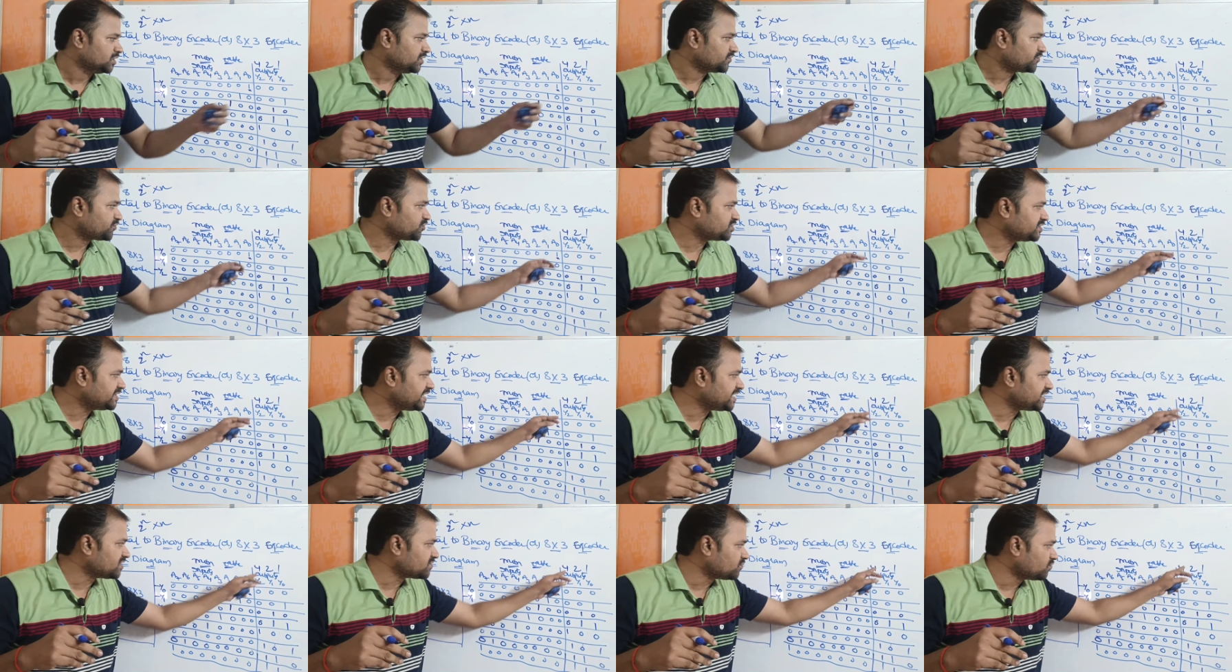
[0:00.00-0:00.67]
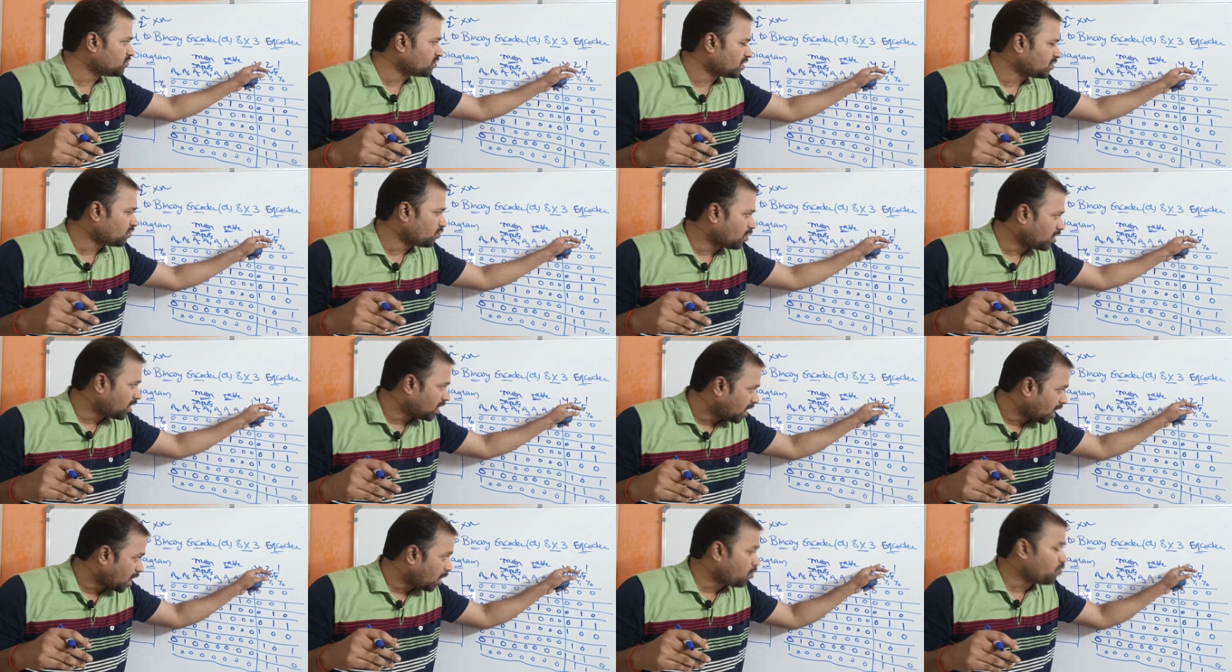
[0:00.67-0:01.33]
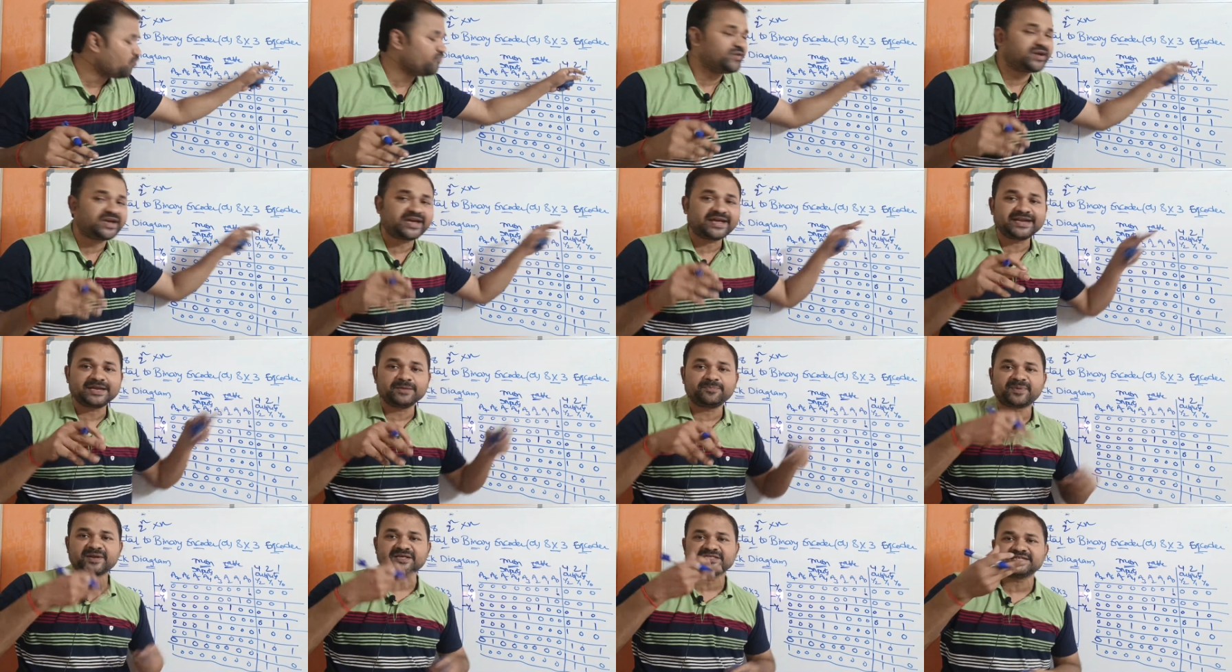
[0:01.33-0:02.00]
So then how we can
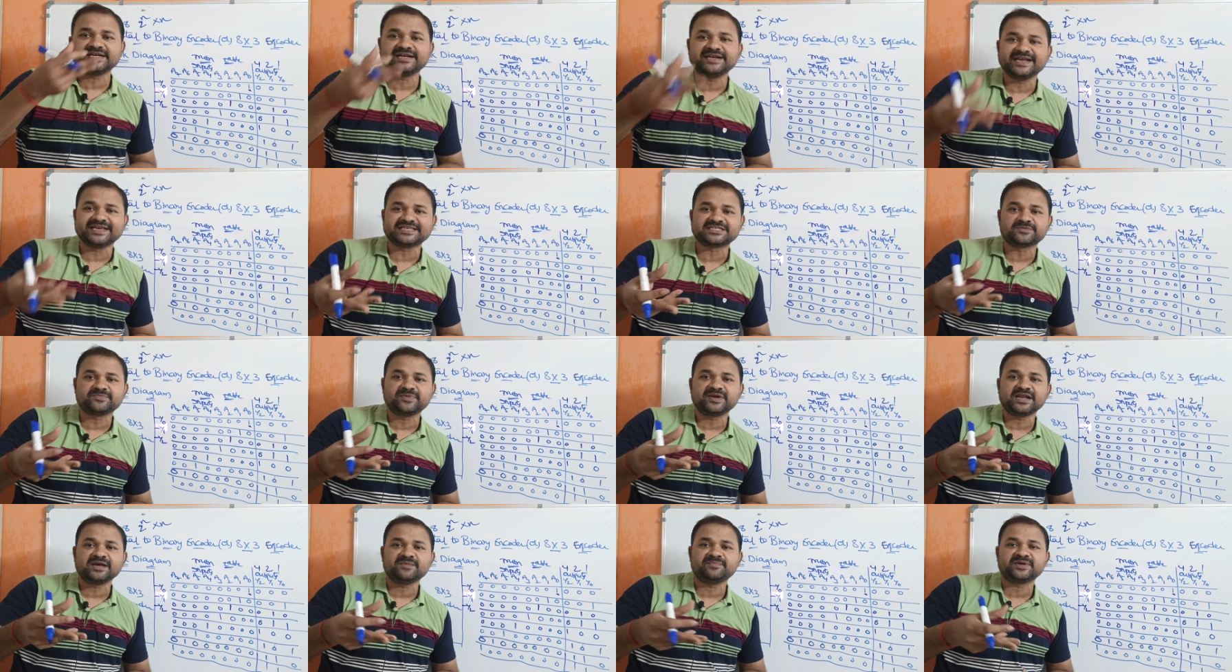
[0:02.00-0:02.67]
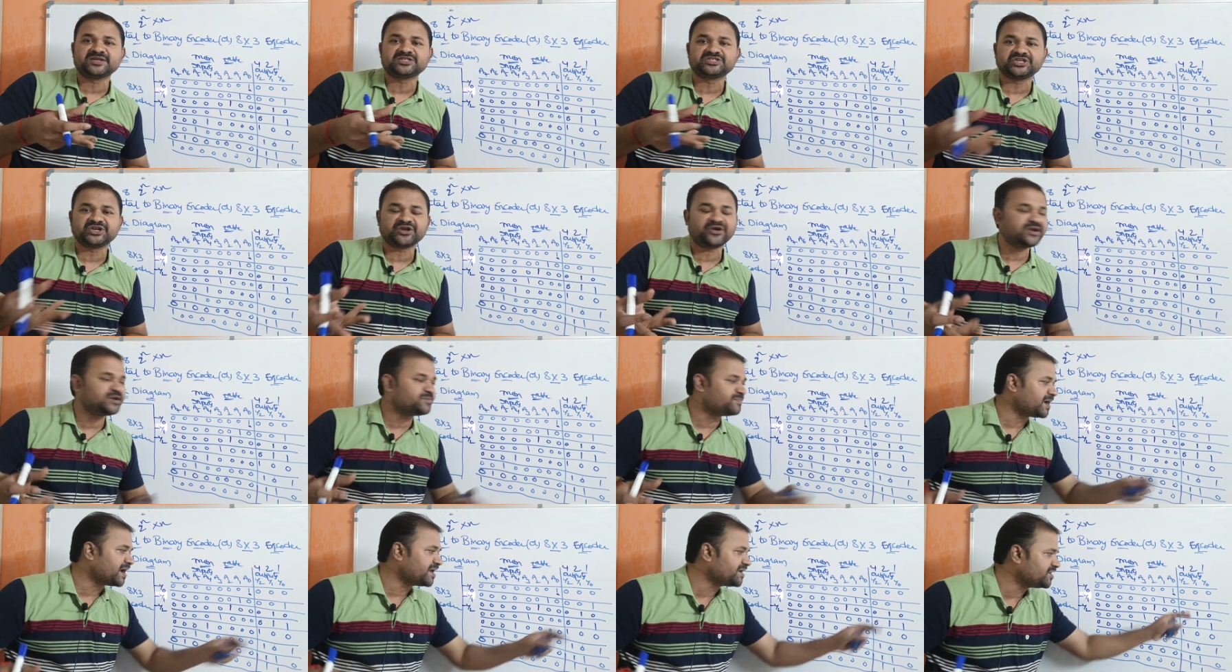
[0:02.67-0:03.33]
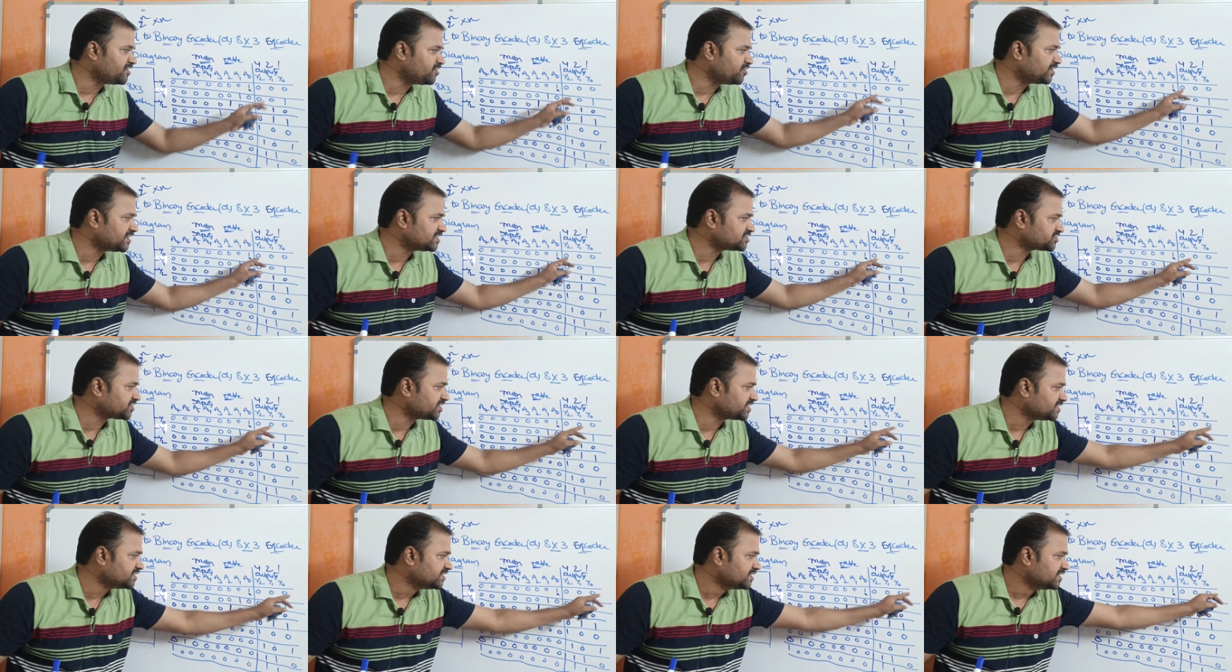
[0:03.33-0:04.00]
represent decimal number 0 in binary
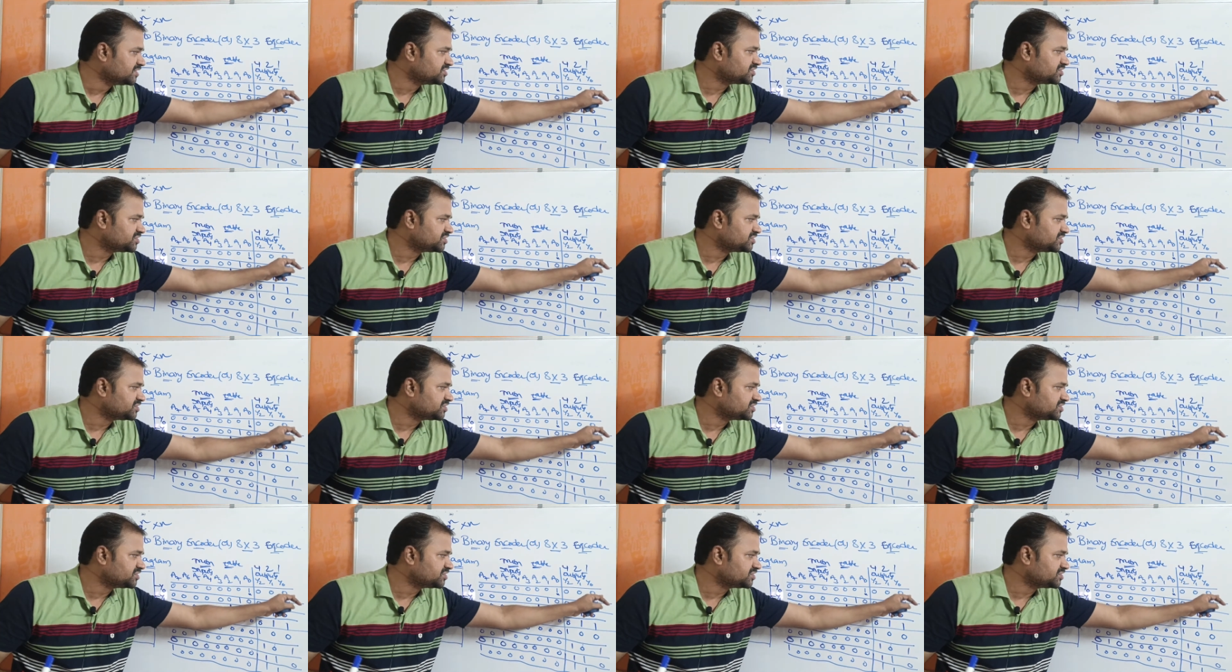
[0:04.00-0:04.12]
notation?